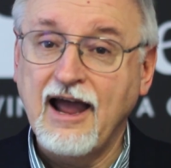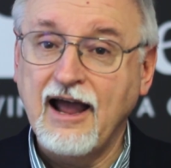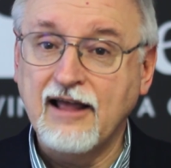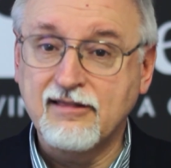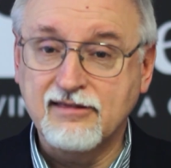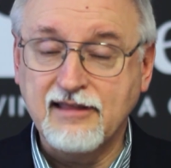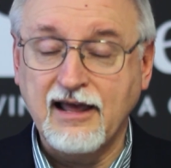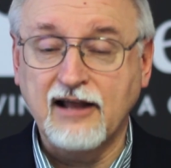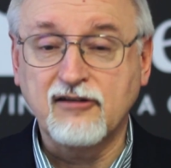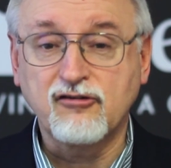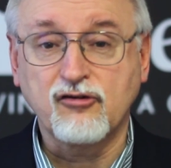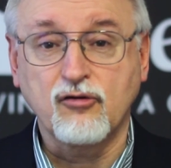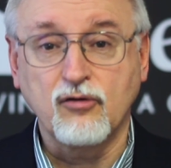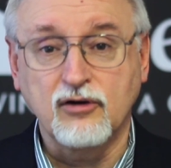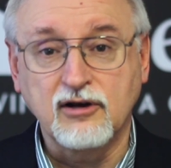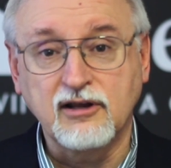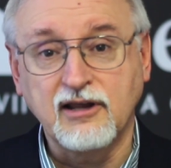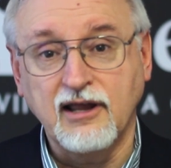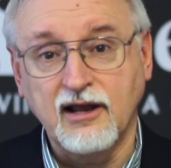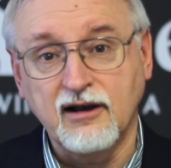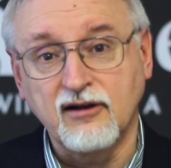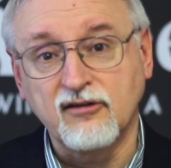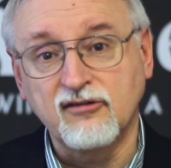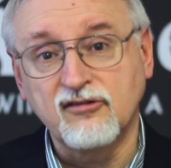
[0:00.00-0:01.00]
And that's going to
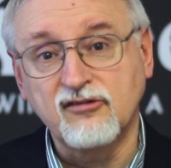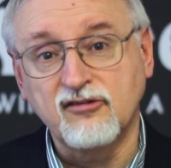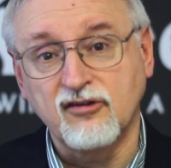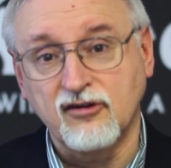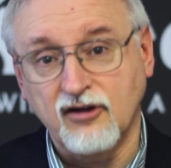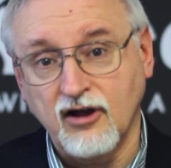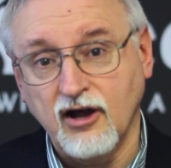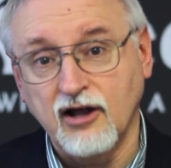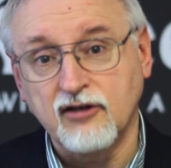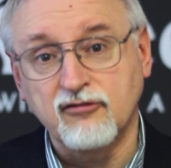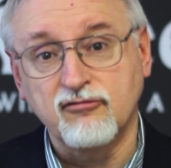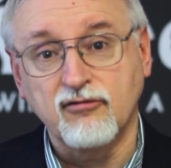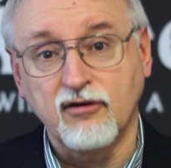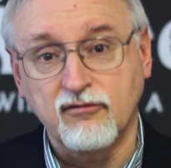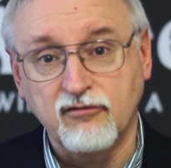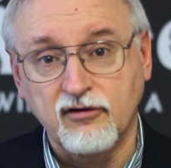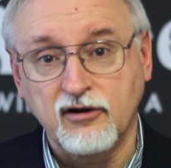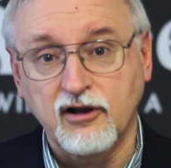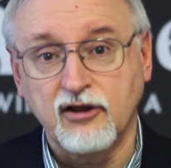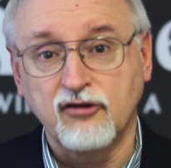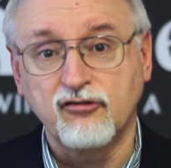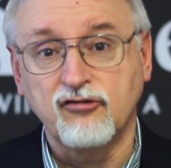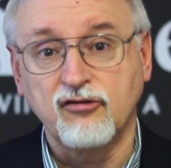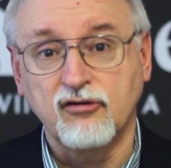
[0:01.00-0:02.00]
get us to God's
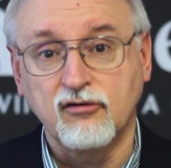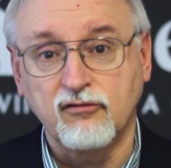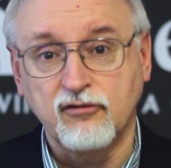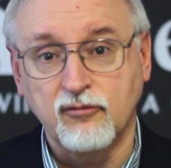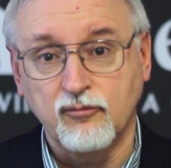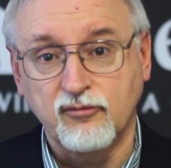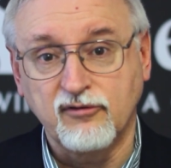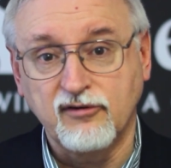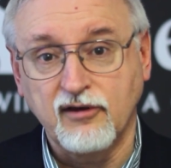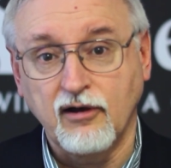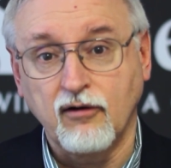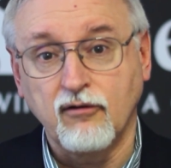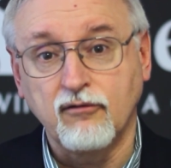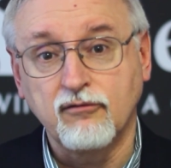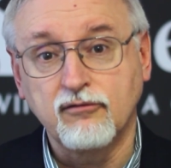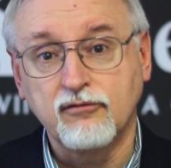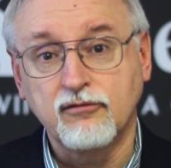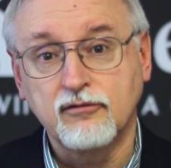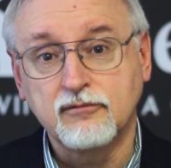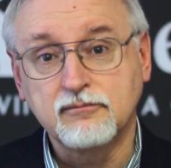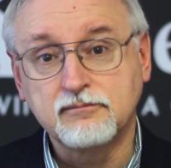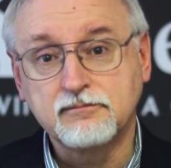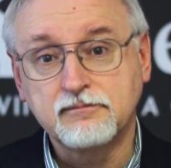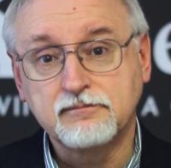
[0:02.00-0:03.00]
revelation of
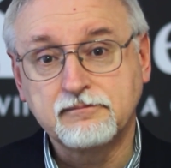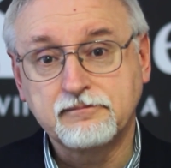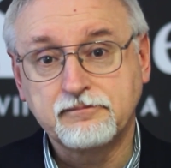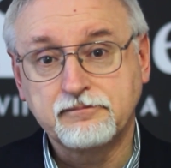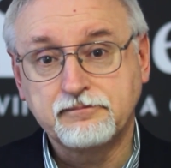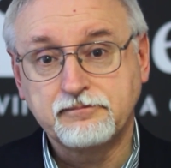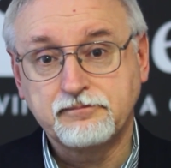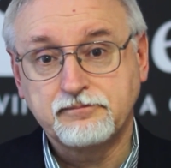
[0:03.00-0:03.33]
himself.